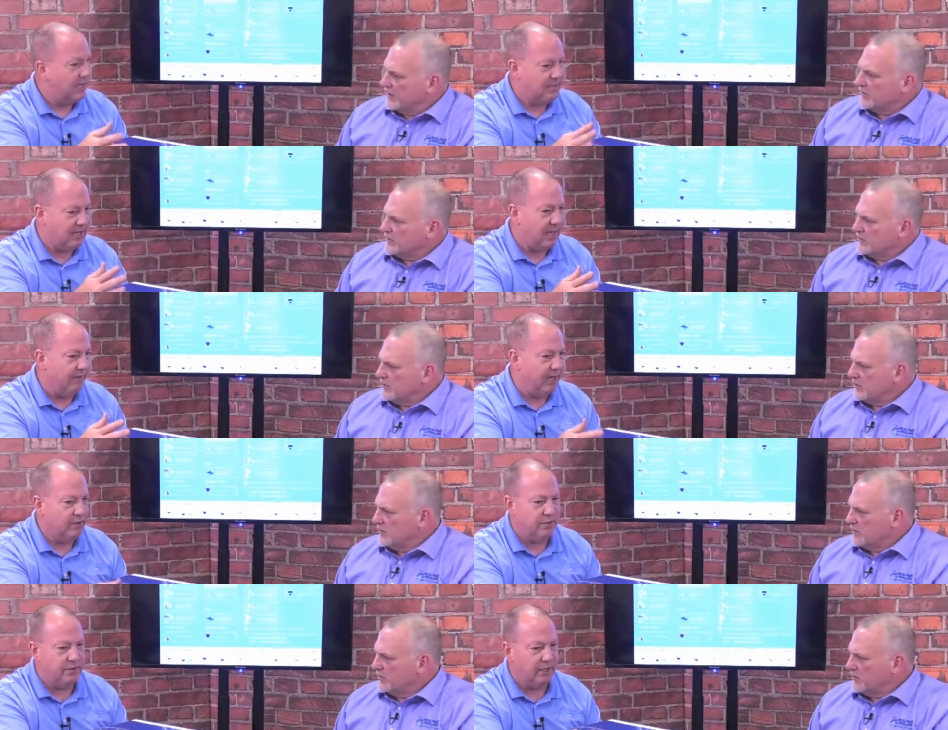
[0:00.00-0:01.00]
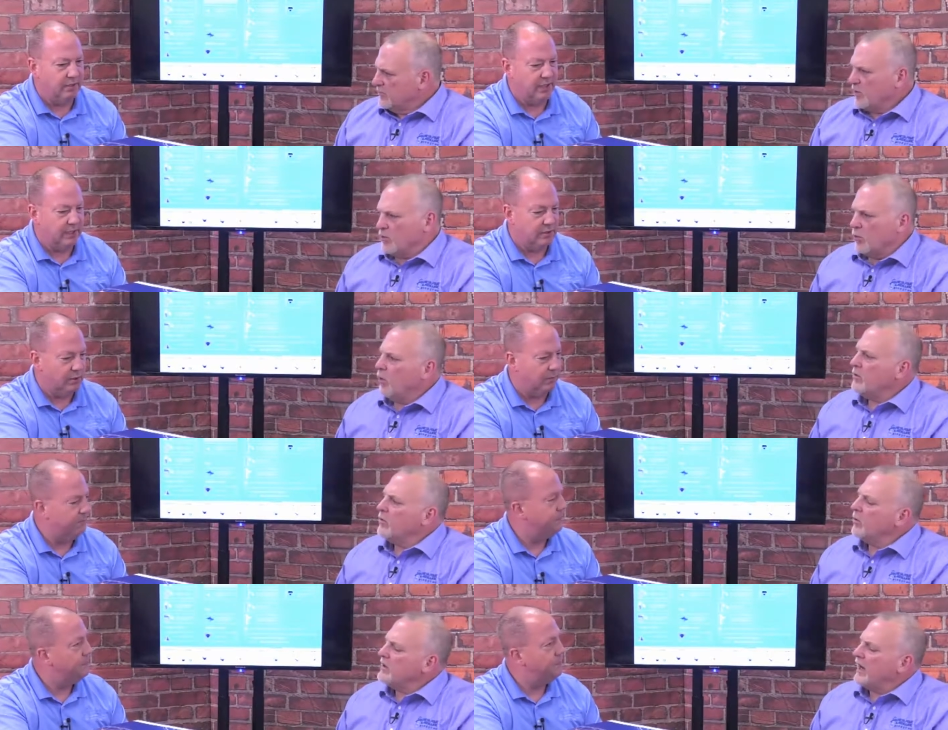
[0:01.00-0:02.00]
Speaker 1: So that's kind of an interesting thing too.
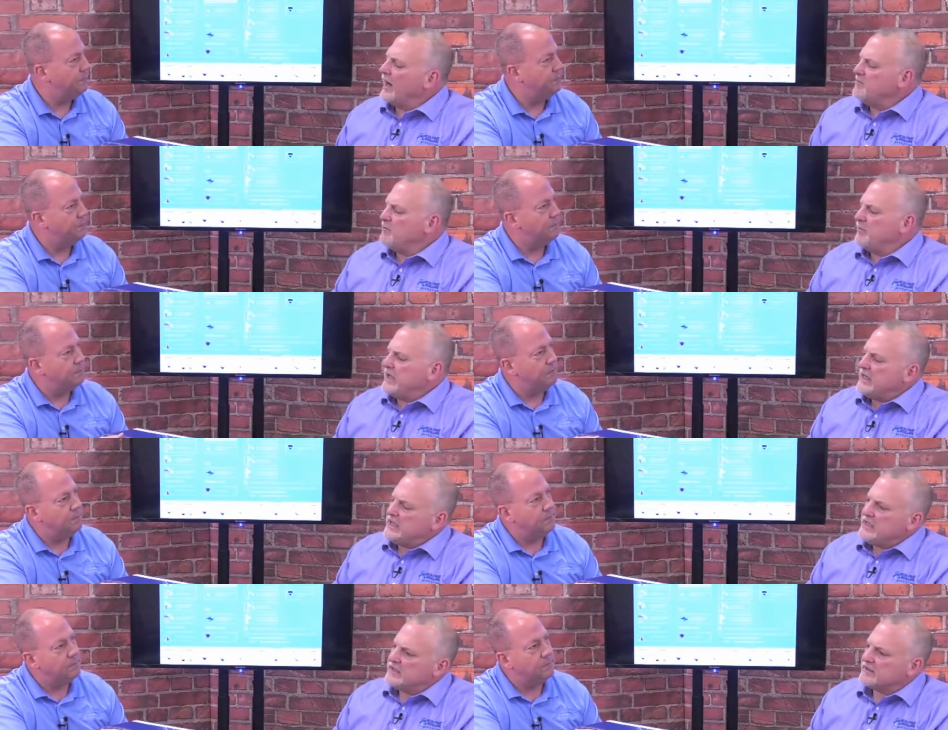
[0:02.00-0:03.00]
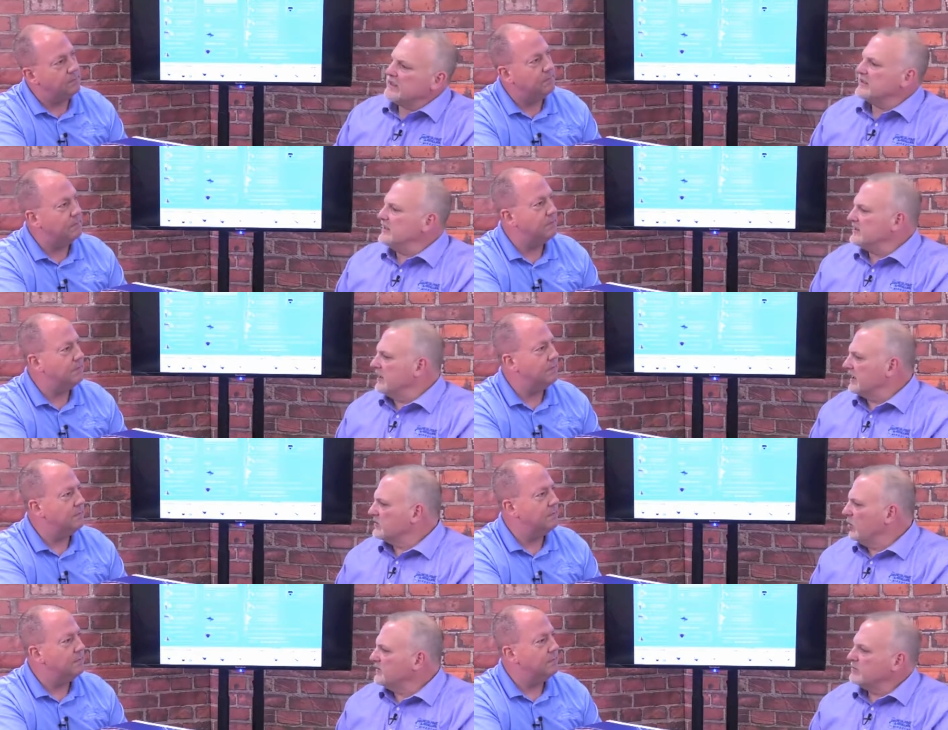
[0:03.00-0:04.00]
Speaker 2: IP66,
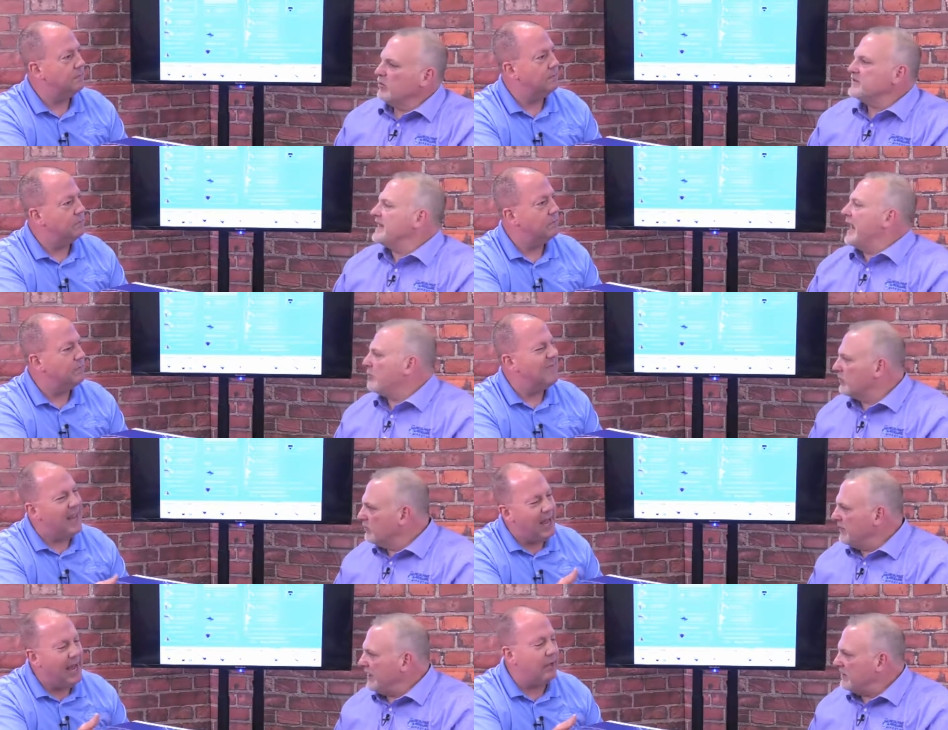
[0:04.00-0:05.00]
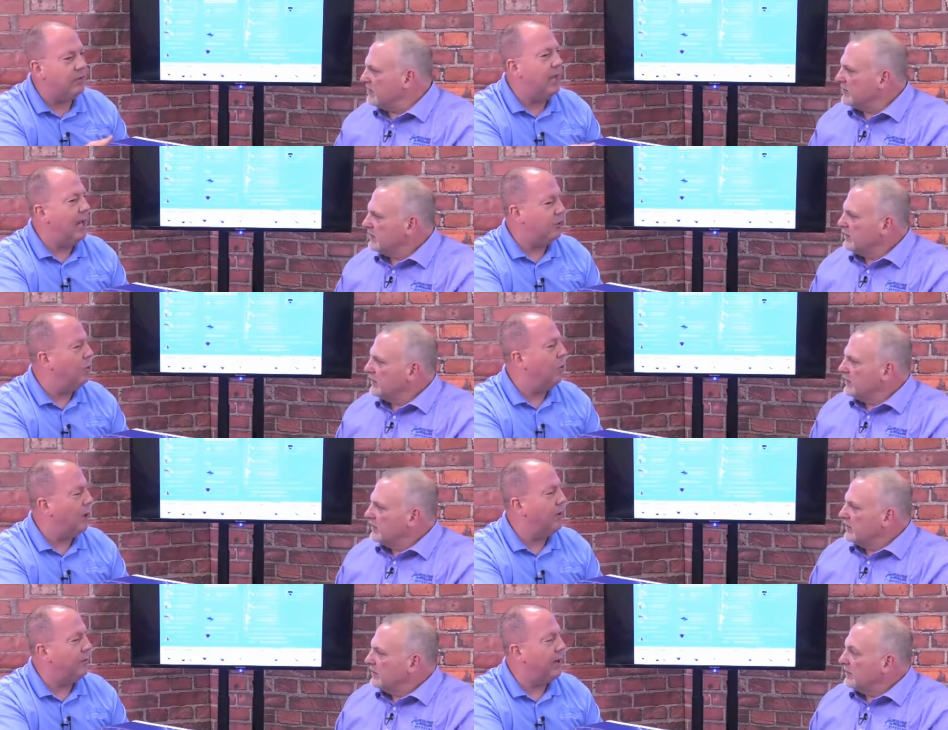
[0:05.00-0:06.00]
what, what's that mean? Out,
Speaker 1: outdoor
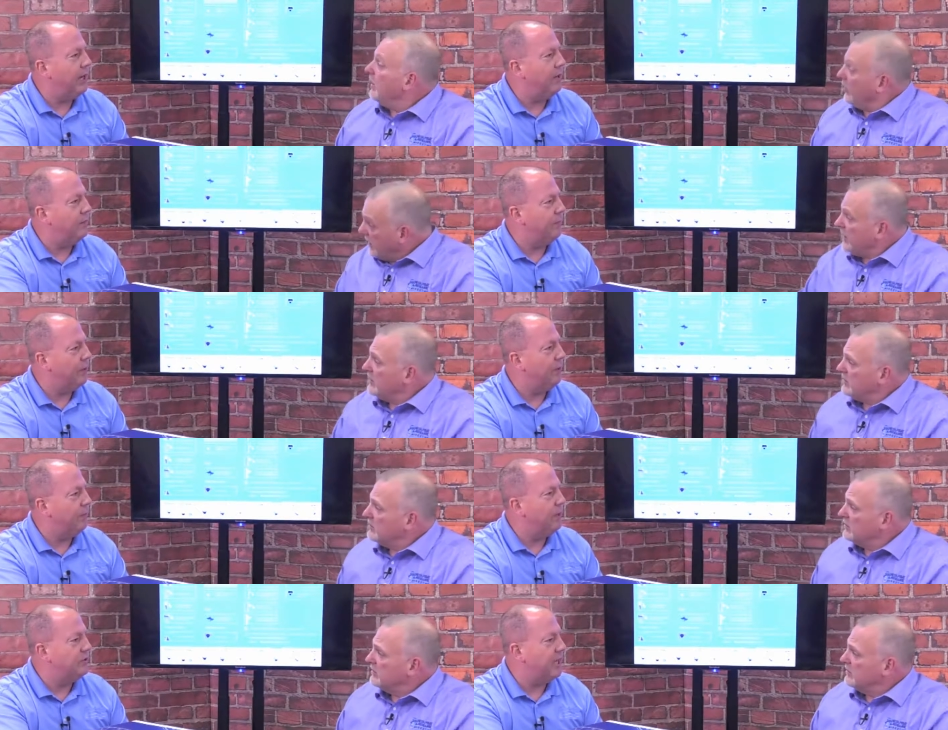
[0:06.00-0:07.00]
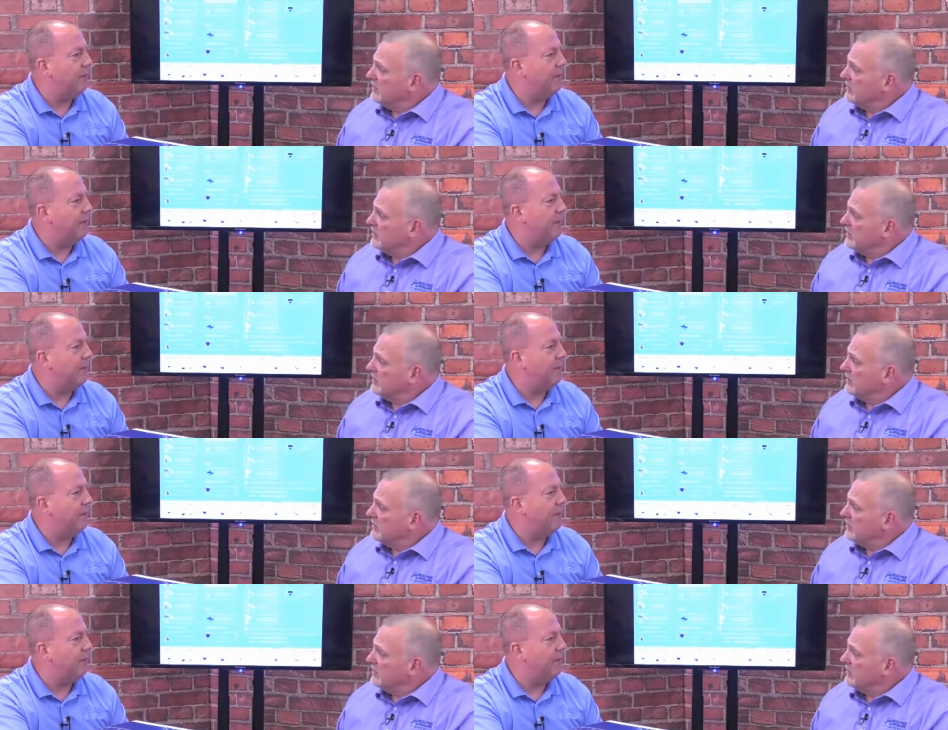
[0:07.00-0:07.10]
weather rated okay. for most